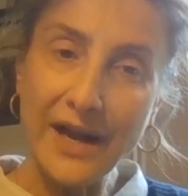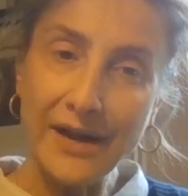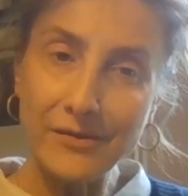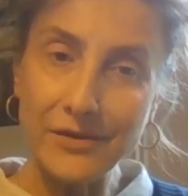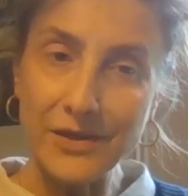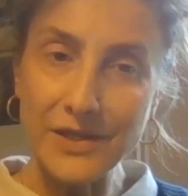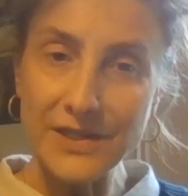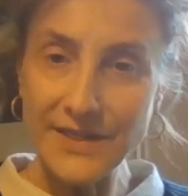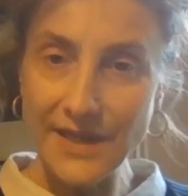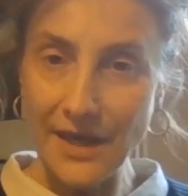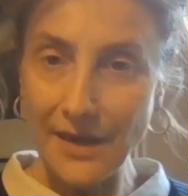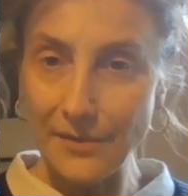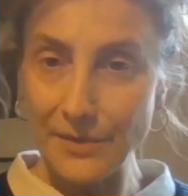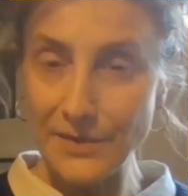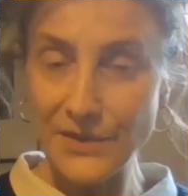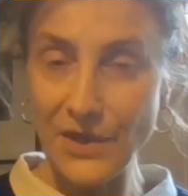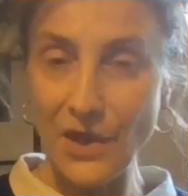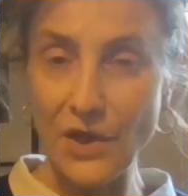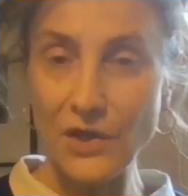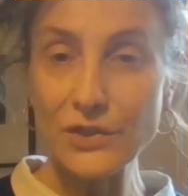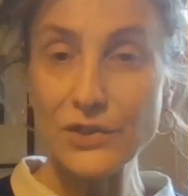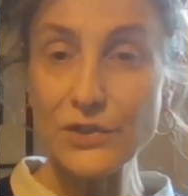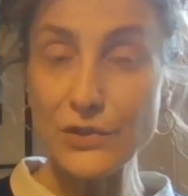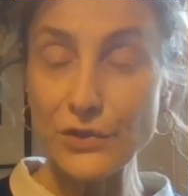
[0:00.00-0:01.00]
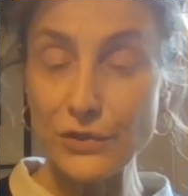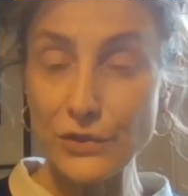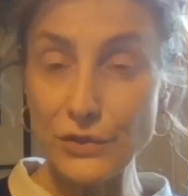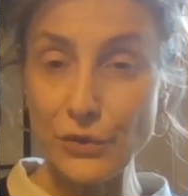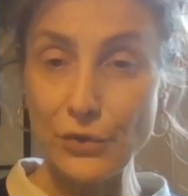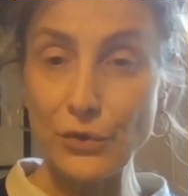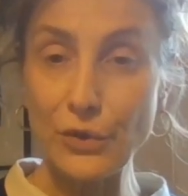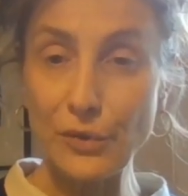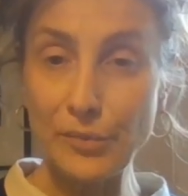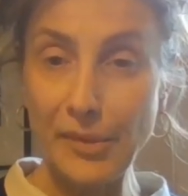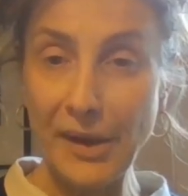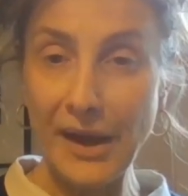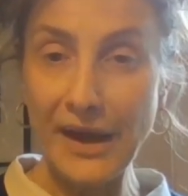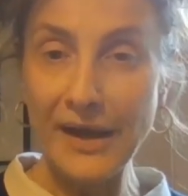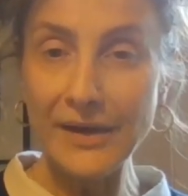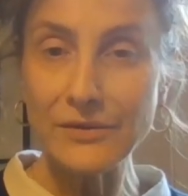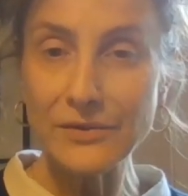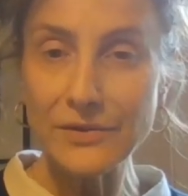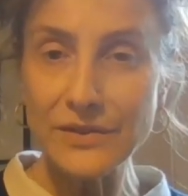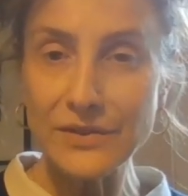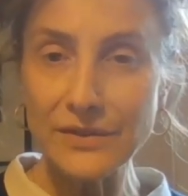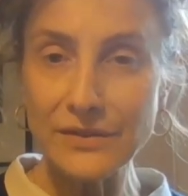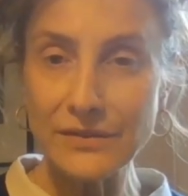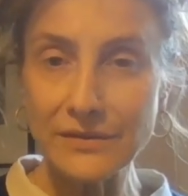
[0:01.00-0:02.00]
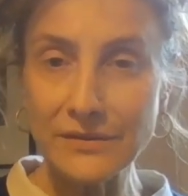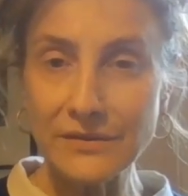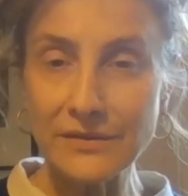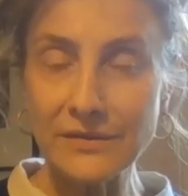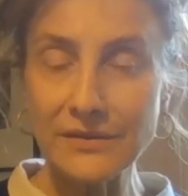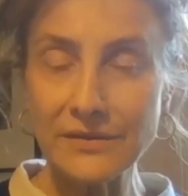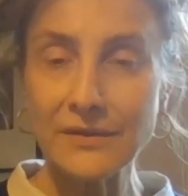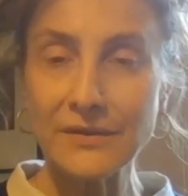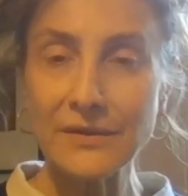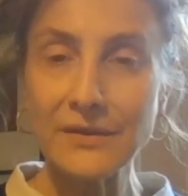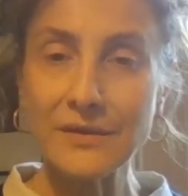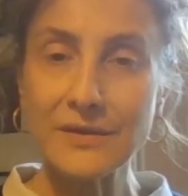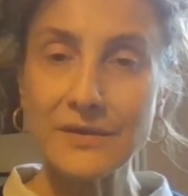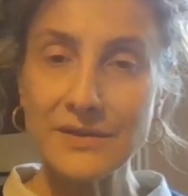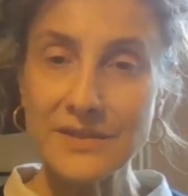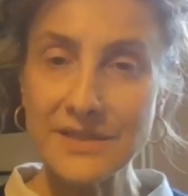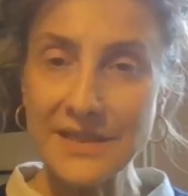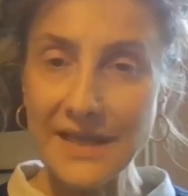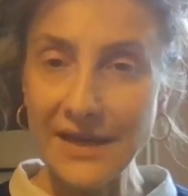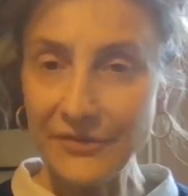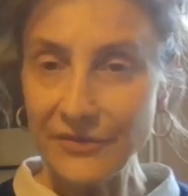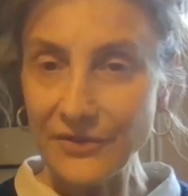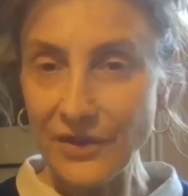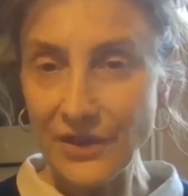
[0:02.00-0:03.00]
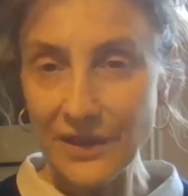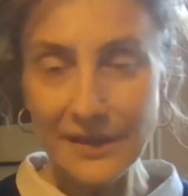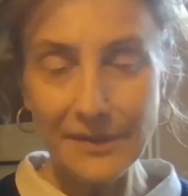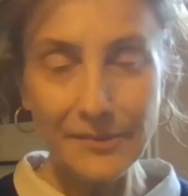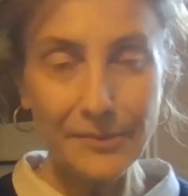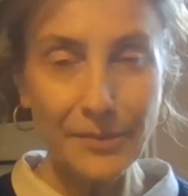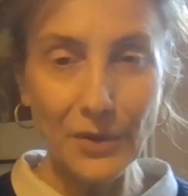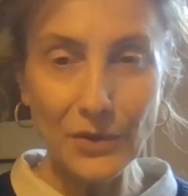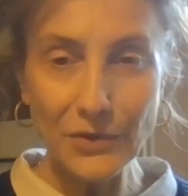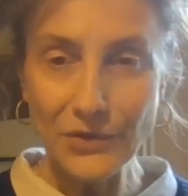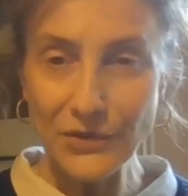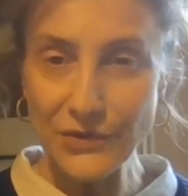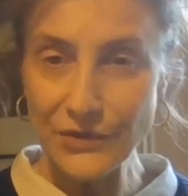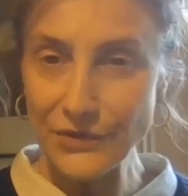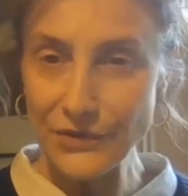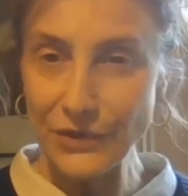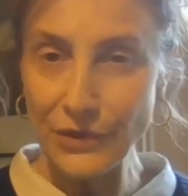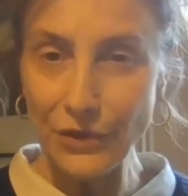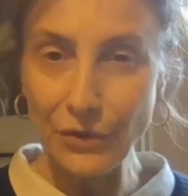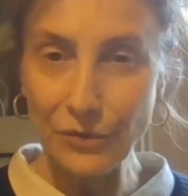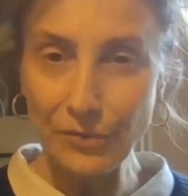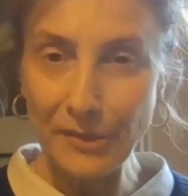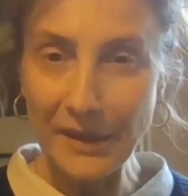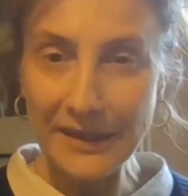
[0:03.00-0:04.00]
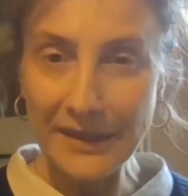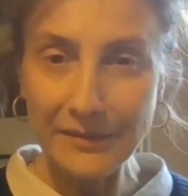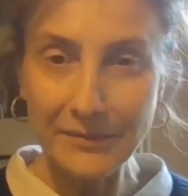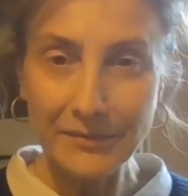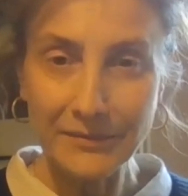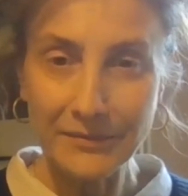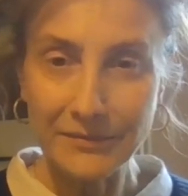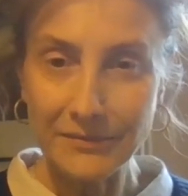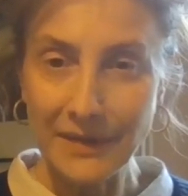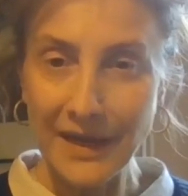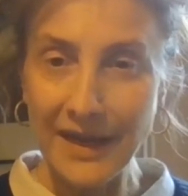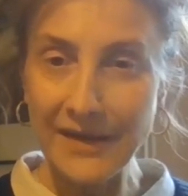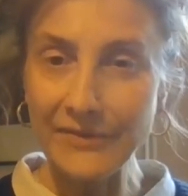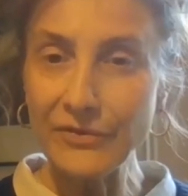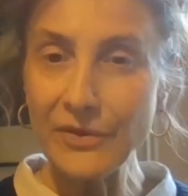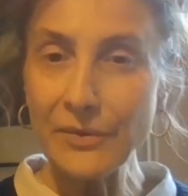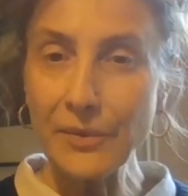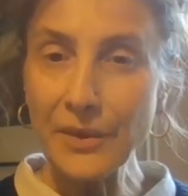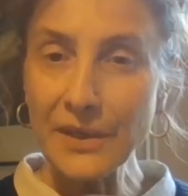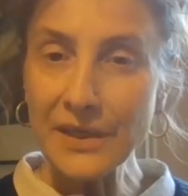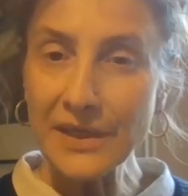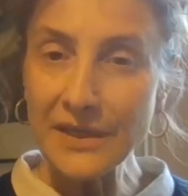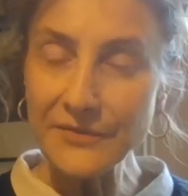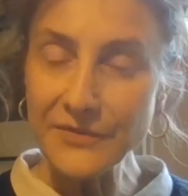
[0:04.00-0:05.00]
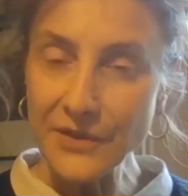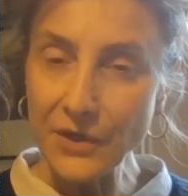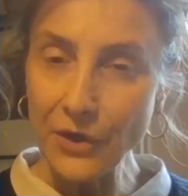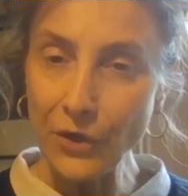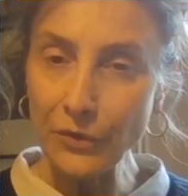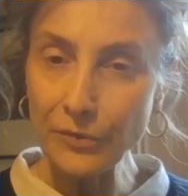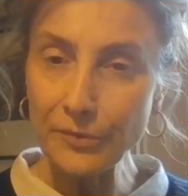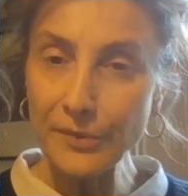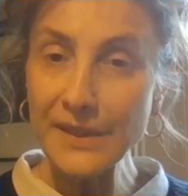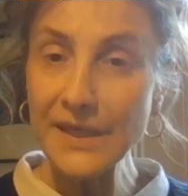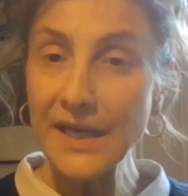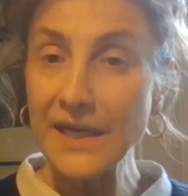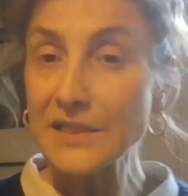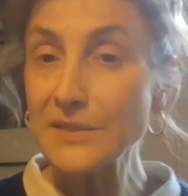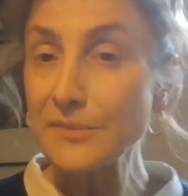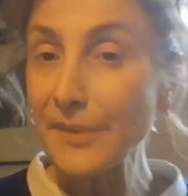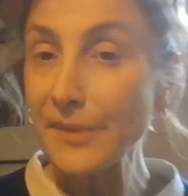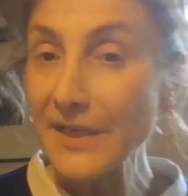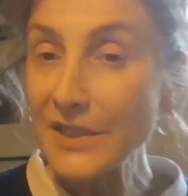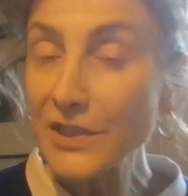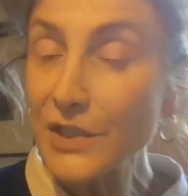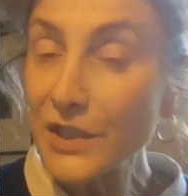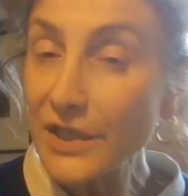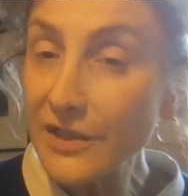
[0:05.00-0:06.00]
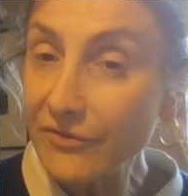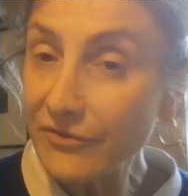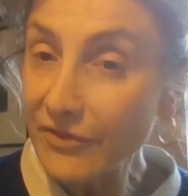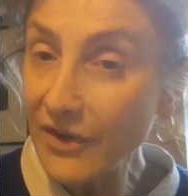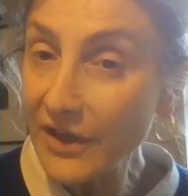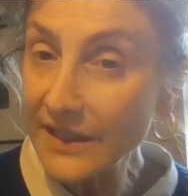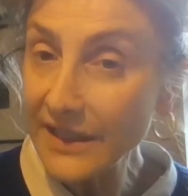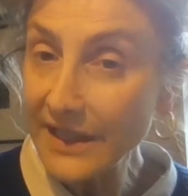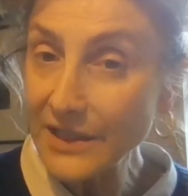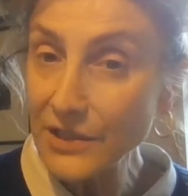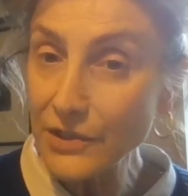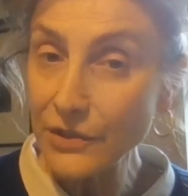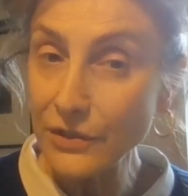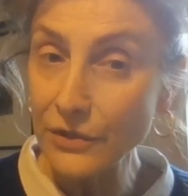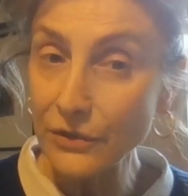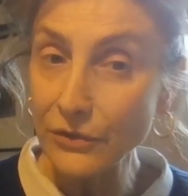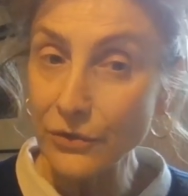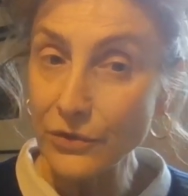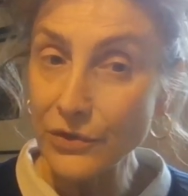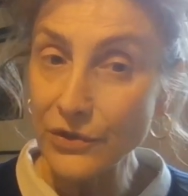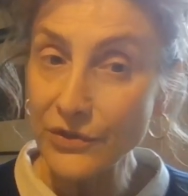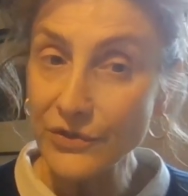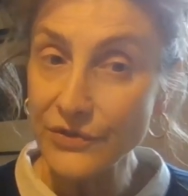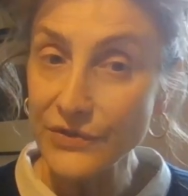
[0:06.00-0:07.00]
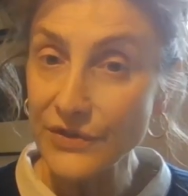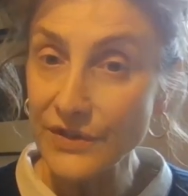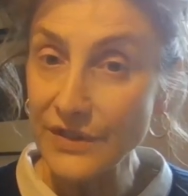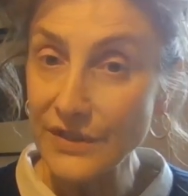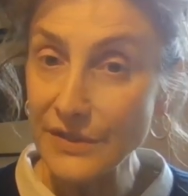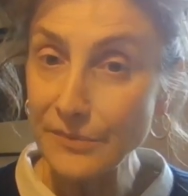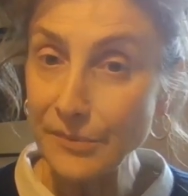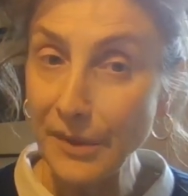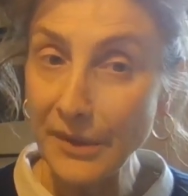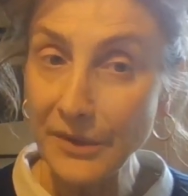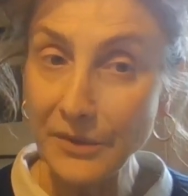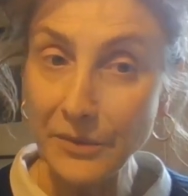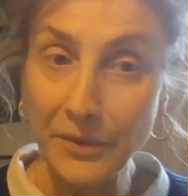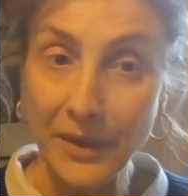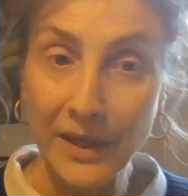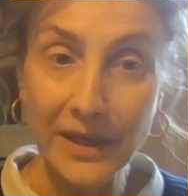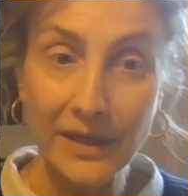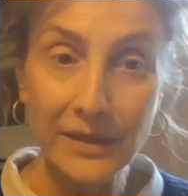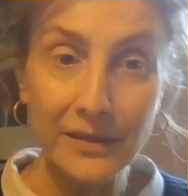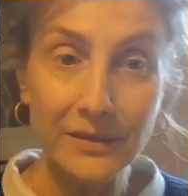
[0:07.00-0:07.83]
areas I was asked to talk about. Definitely imposters and con men. Everyone loves a con man, especially financial audiences, by the way.